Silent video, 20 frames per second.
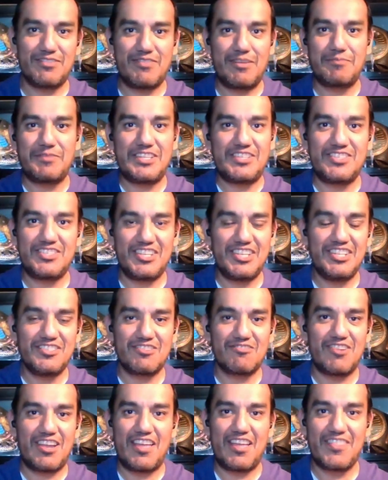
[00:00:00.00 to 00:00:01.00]
of empty seats
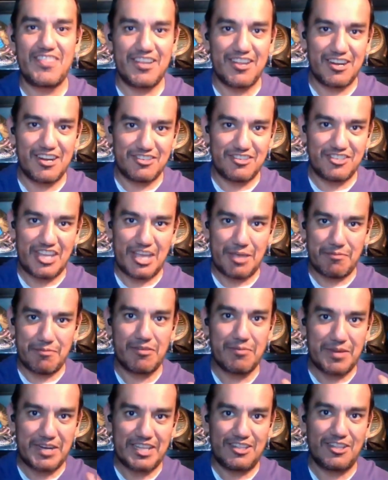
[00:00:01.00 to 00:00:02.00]
around. They're going to jam
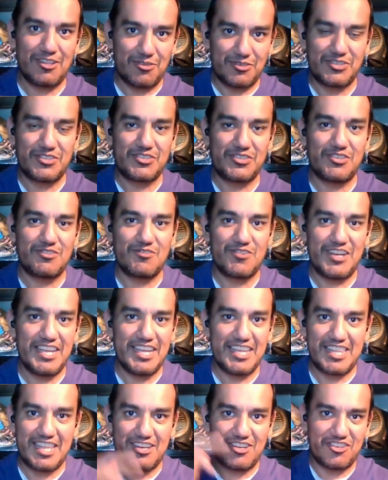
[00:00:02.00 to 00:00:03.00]
everybody closest to the
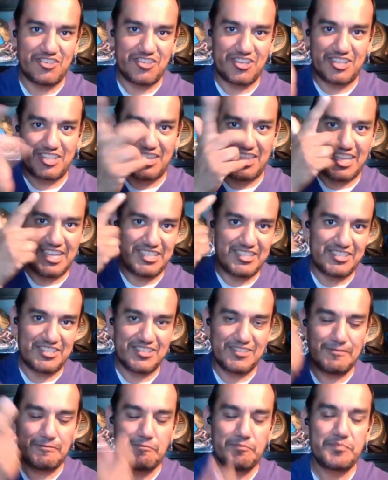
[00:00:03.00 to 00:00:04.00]
ring, and then you shut the
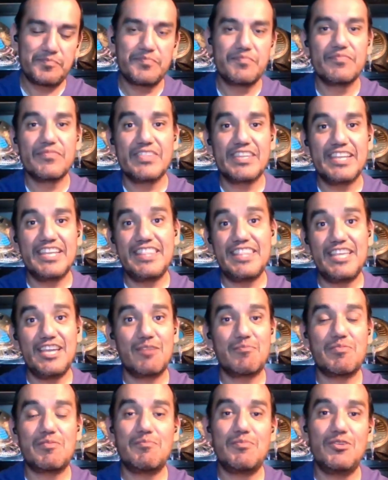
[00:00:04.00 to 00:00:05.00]
lights in the
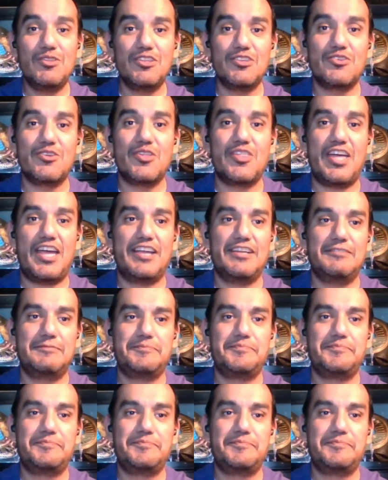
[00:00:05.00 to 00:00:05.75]
upper bowl and all that.